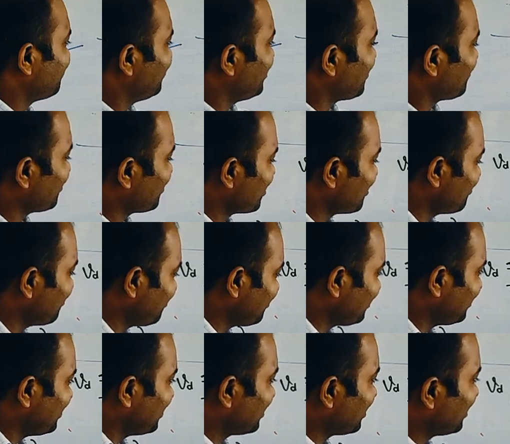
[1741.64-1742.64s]
We have to
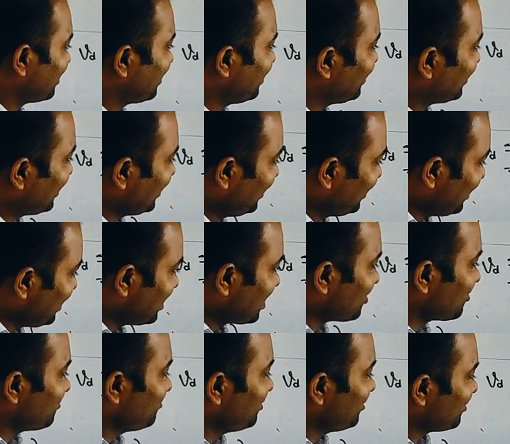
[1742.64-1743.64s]
the
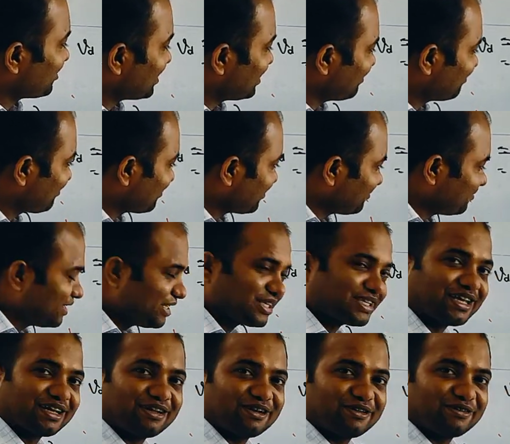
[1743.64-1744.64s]
anatomy will run from this
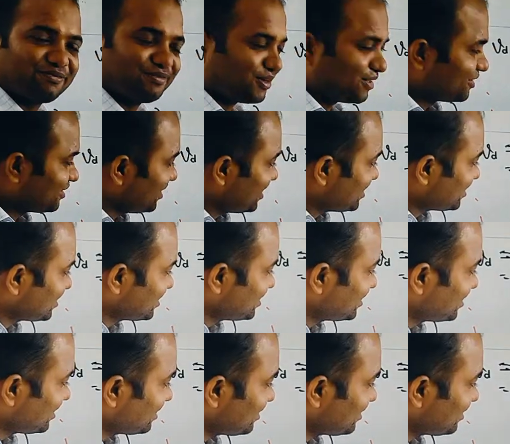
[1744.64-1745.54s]
cycle, because lens is